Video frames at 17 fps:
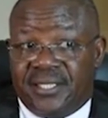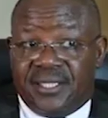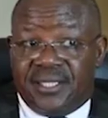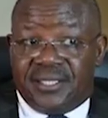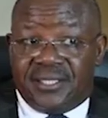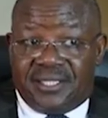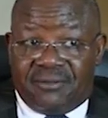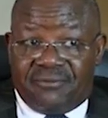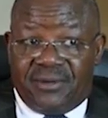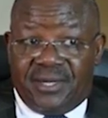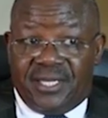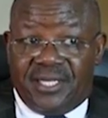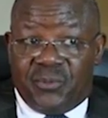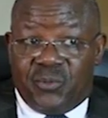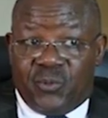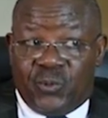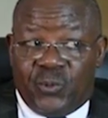CFA
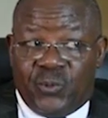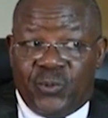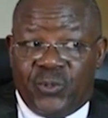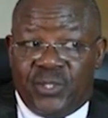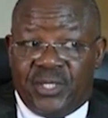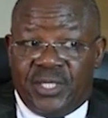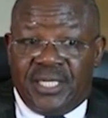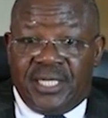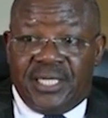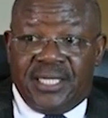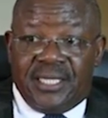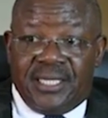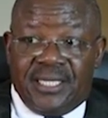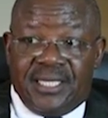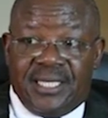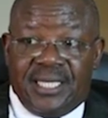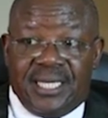anymore.
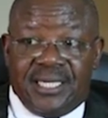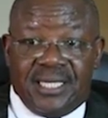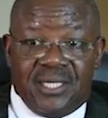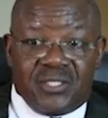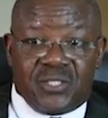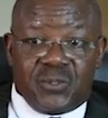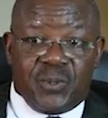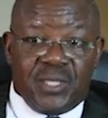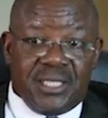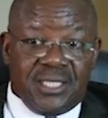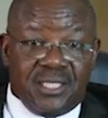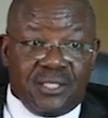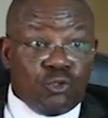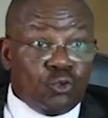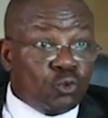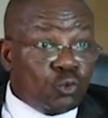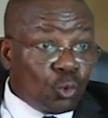They are now
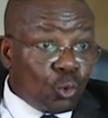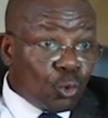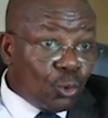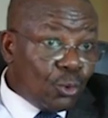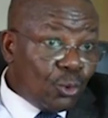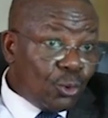spending euro.